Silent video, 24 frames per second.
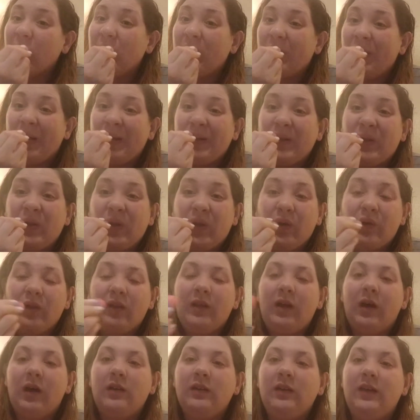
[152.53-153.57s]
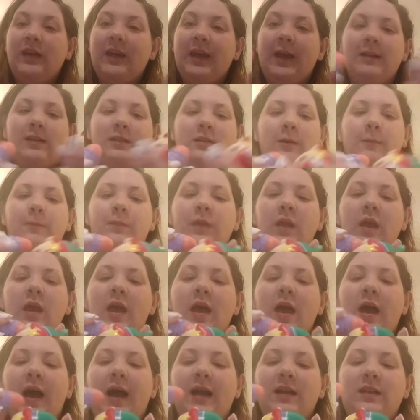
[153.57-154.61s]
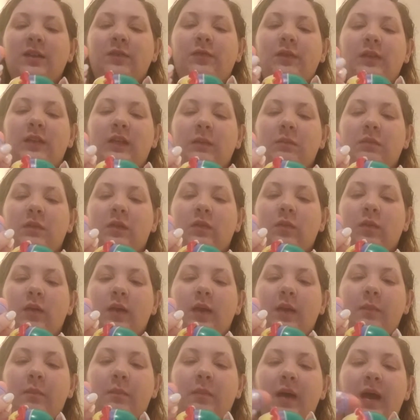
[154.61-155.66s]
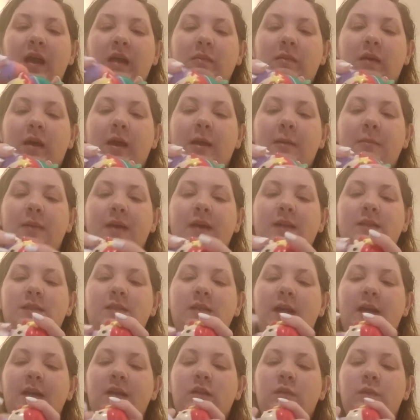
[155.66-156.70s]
that's really all you get. So I definitely keep this one by my bedside.